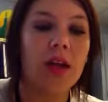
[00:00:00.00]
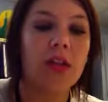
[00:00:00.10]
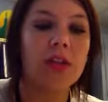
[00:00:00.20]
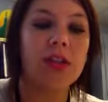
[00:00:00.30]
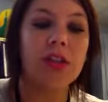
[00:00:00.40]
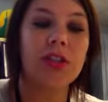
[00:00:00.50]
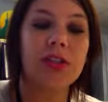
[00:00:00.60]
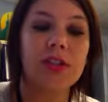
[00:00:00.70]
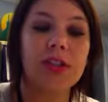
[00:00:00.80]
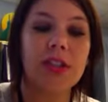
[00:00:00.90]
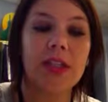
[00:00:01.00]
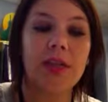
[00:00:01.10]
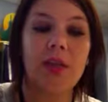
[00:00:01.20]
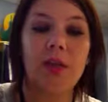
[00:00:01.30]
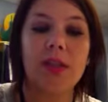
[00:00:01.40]
The gender
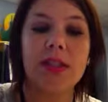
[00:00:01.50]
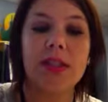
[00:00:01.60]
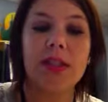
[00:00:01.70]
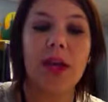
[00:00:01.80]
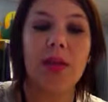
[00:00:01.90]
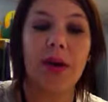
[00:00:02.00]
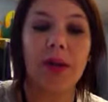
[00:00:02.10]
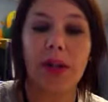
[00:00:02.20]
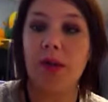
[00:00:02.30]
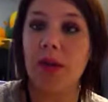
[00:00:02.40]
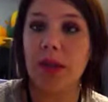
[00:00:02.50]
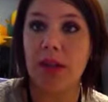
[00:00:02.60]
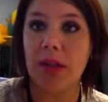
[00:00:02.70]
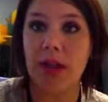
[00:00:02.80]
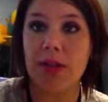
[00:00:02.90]
sensitivity was about equal in the
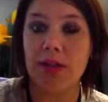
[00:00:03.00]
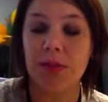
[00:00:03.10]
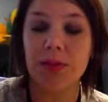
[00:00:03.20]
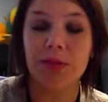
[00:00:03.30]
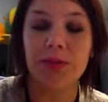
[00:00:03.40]
classroom.